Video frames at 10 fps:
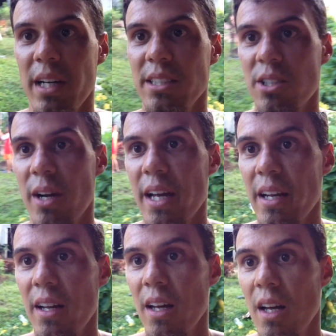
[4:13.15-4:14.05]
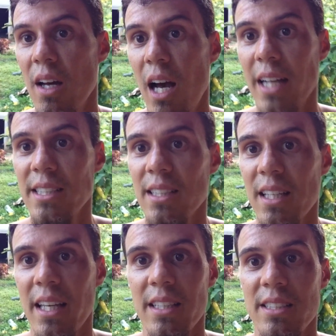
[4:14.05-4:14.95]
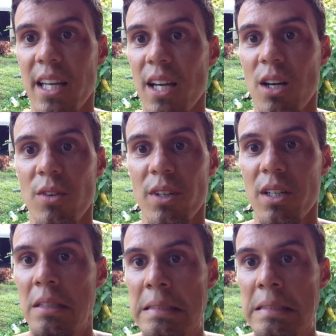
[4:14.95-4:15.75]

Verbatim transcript: It's great. I just let the kids take over.